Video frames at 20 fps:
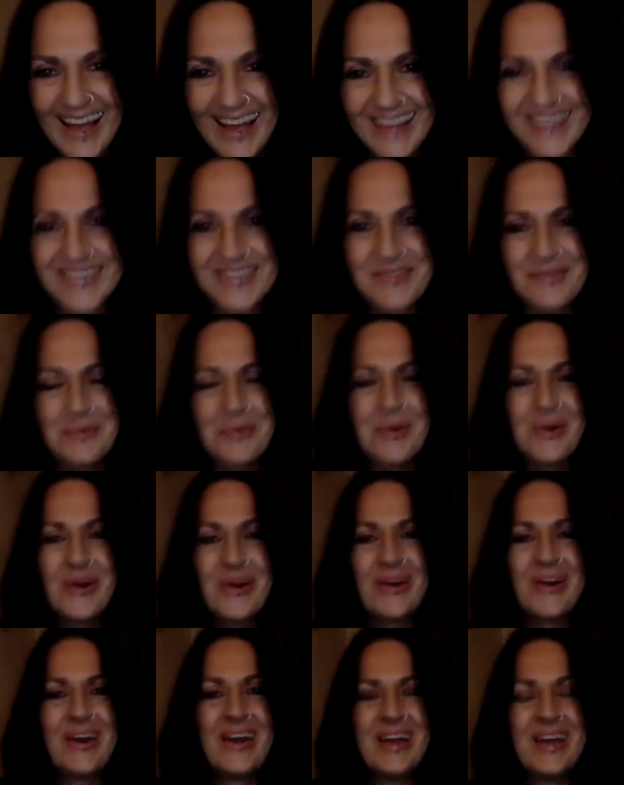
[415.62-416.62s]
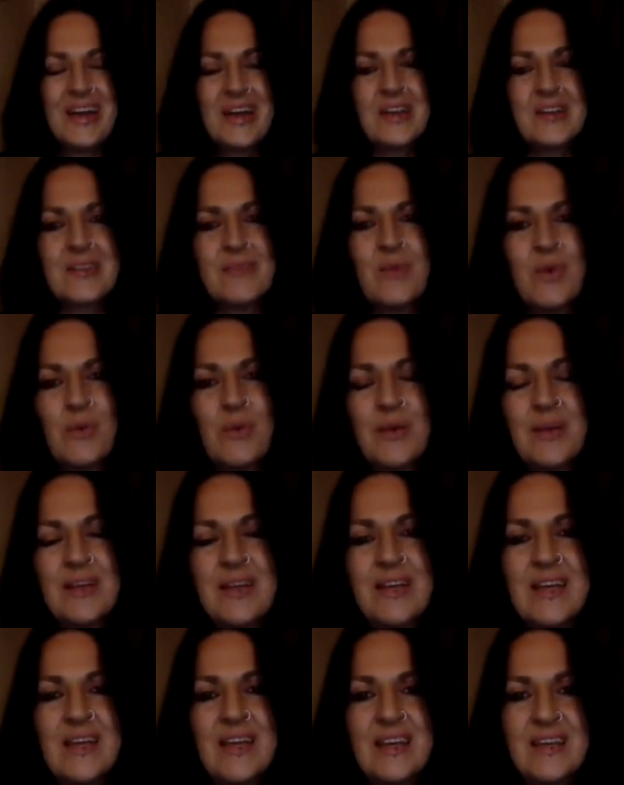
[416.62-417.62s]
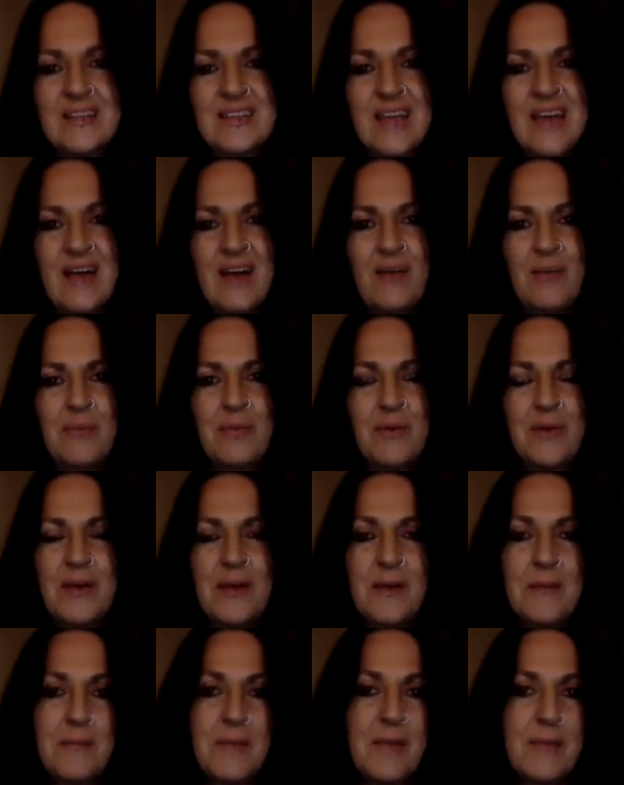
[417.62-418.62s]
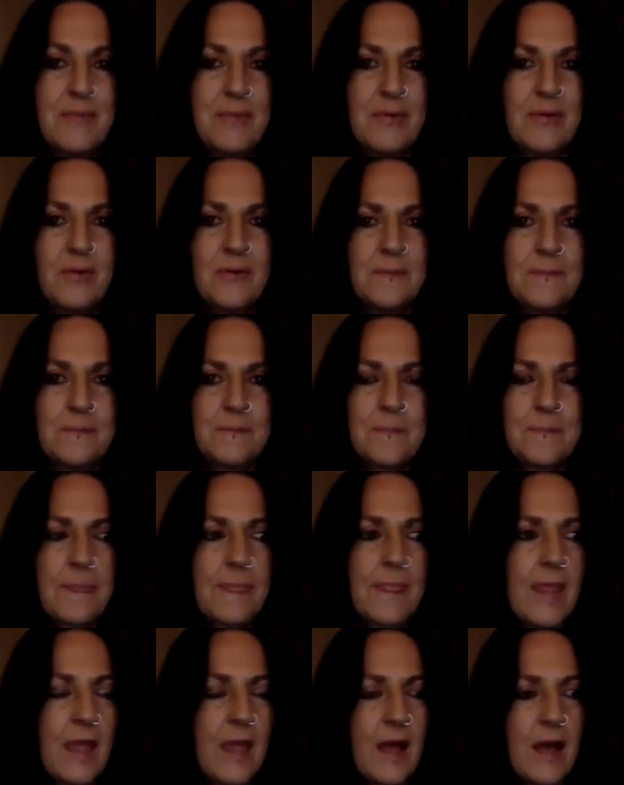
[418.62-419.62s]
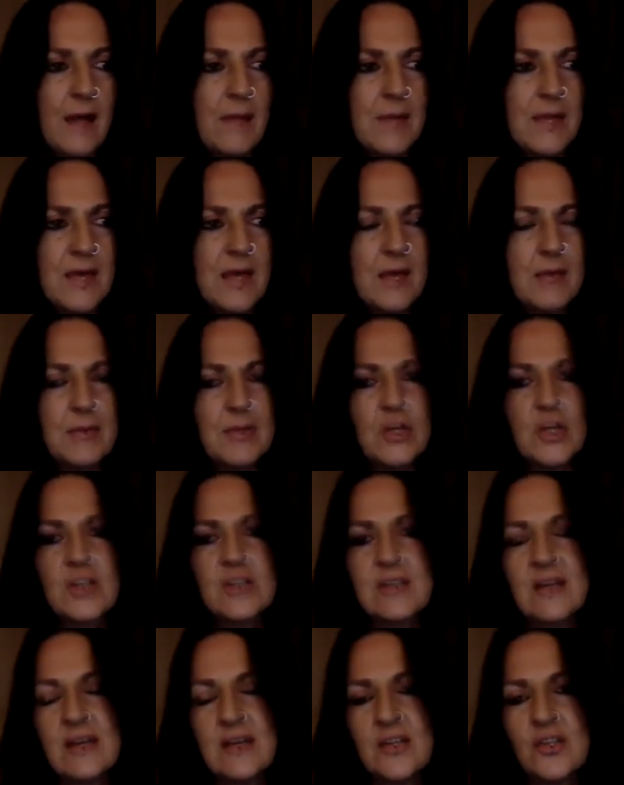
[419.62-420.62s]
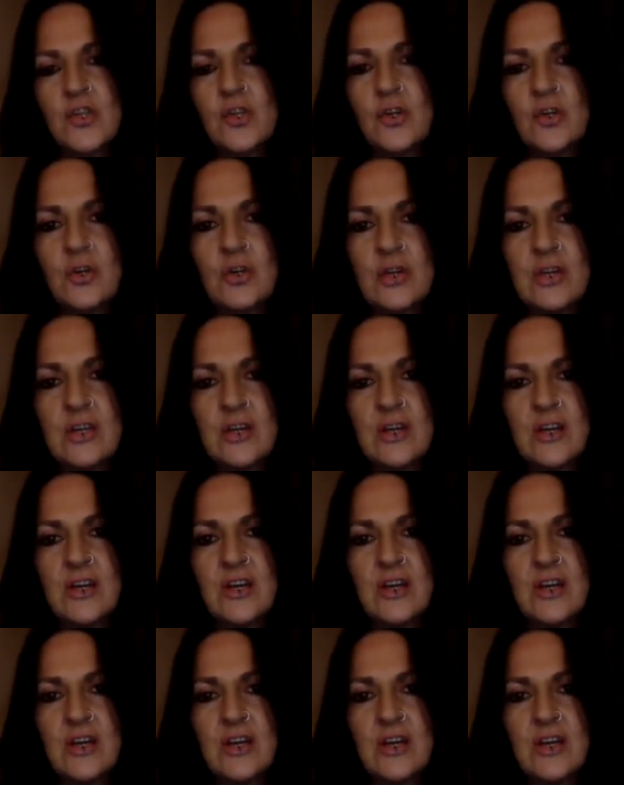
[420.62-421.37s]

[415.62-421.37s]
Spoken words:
as it were, because I'm not really here to help people. I'm here because I enjoy